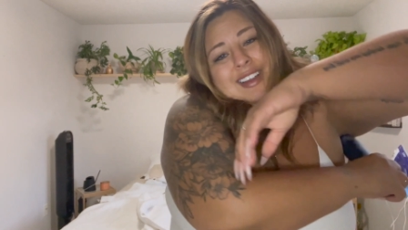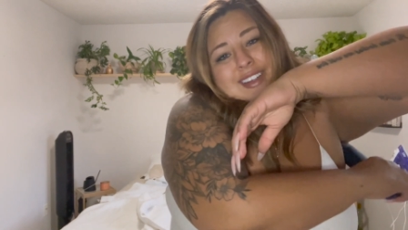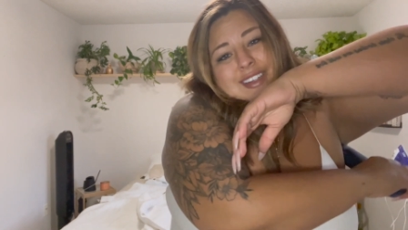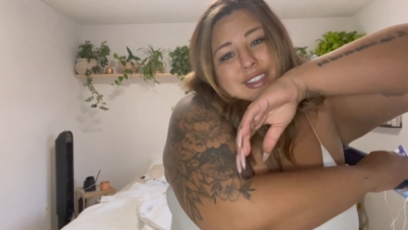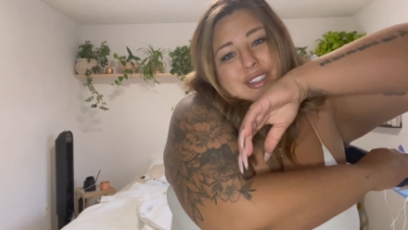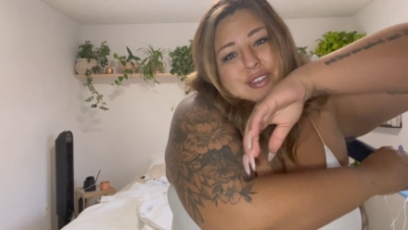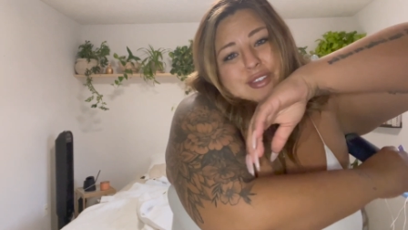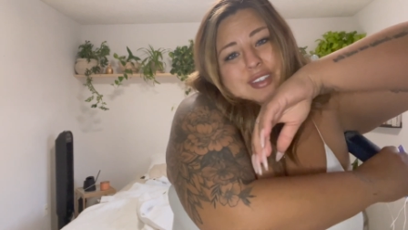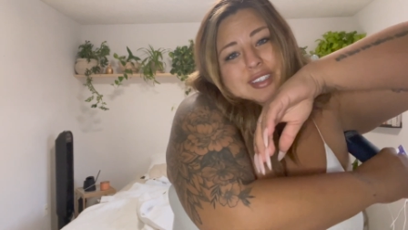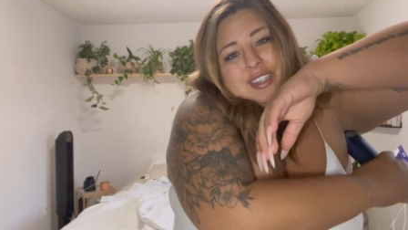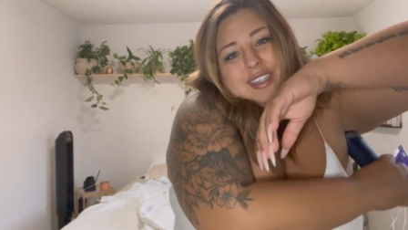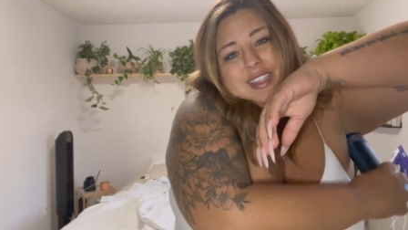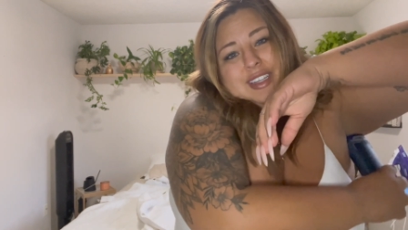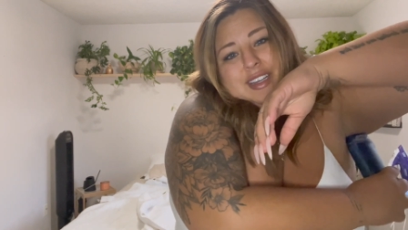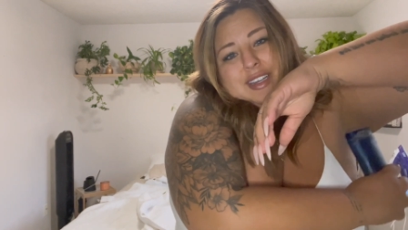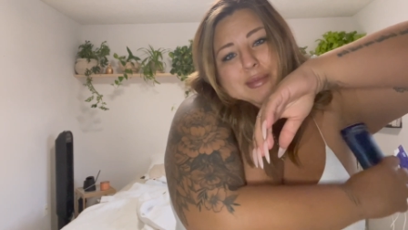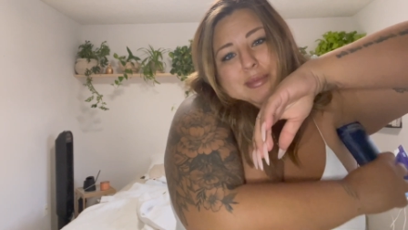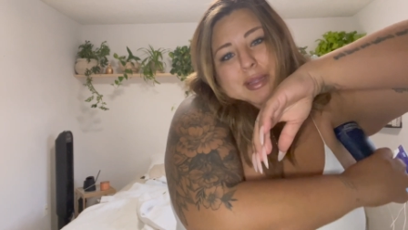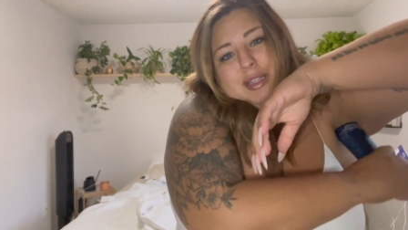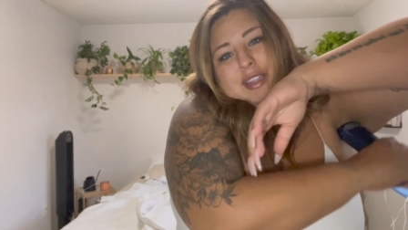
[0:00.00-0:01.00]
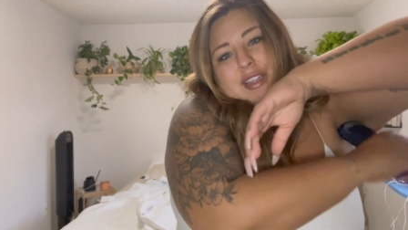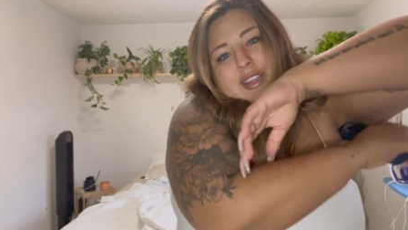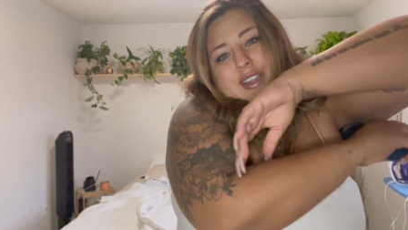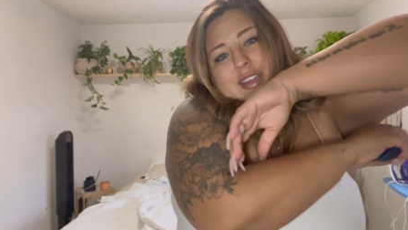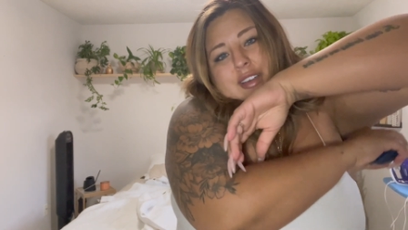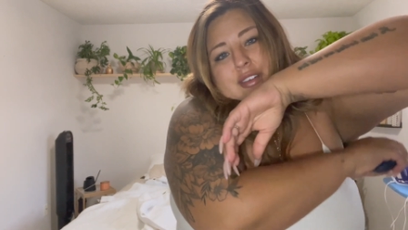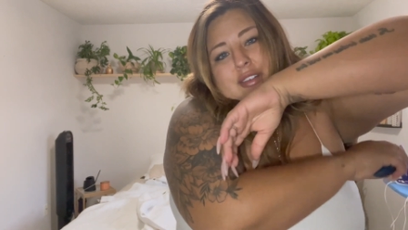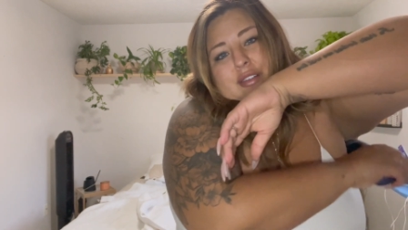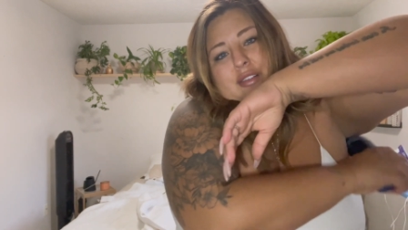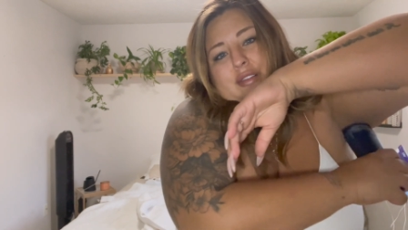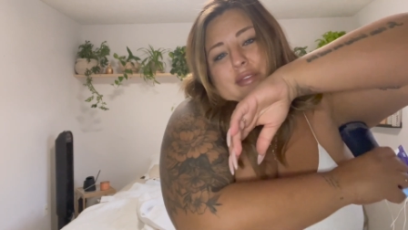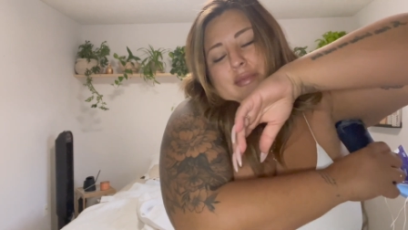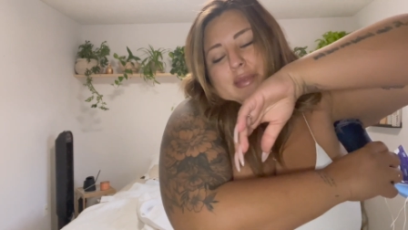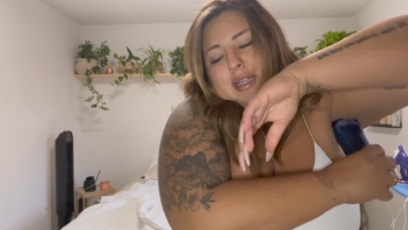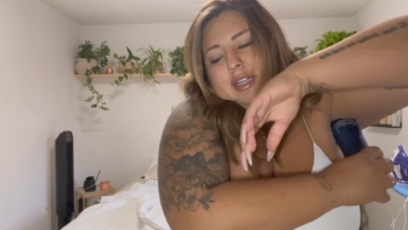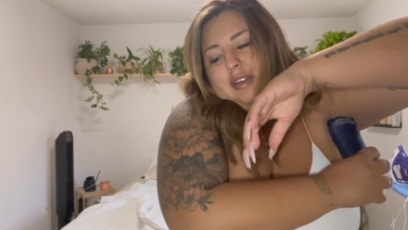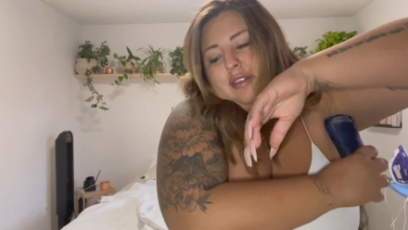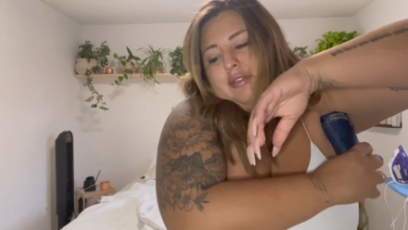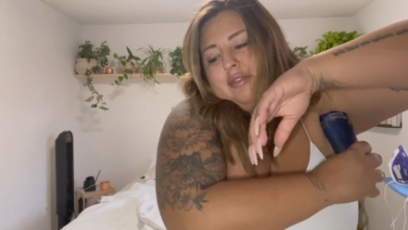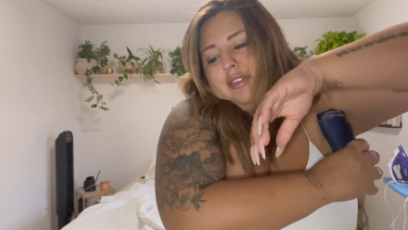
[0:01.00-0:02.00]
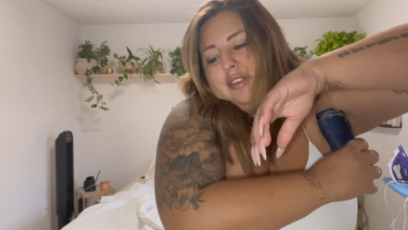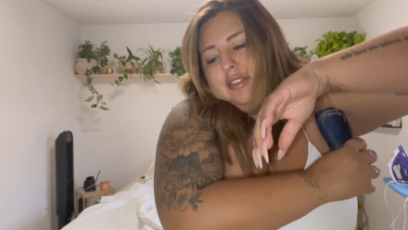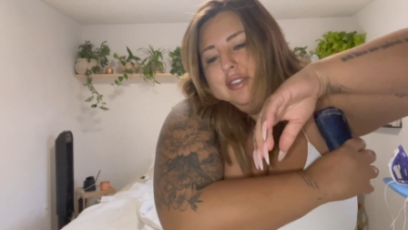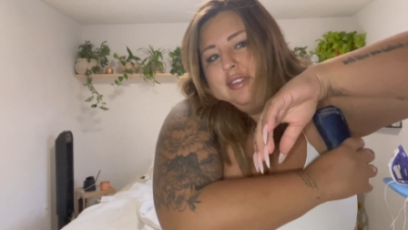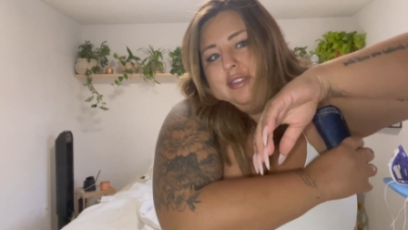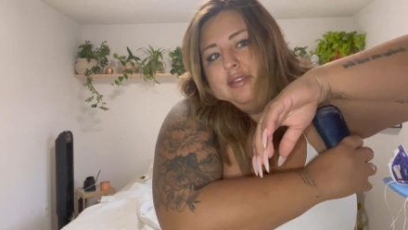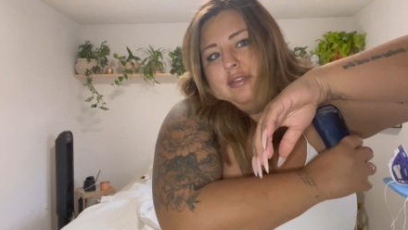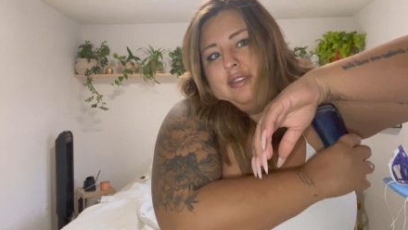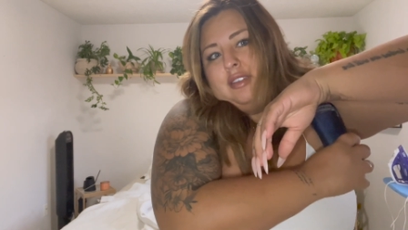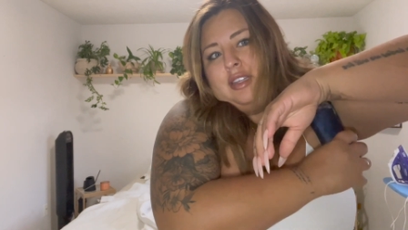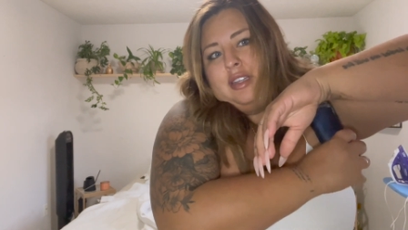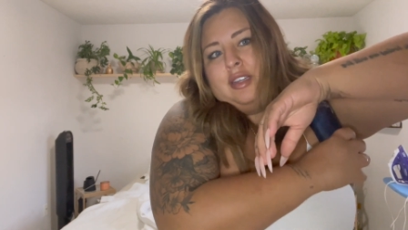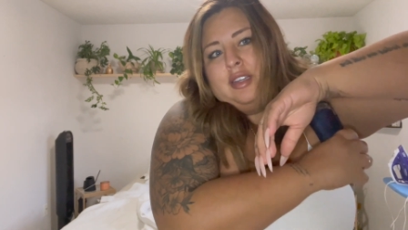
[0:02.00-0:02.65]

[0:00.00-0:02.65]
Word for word: It's really getting me like out of my comfort zone.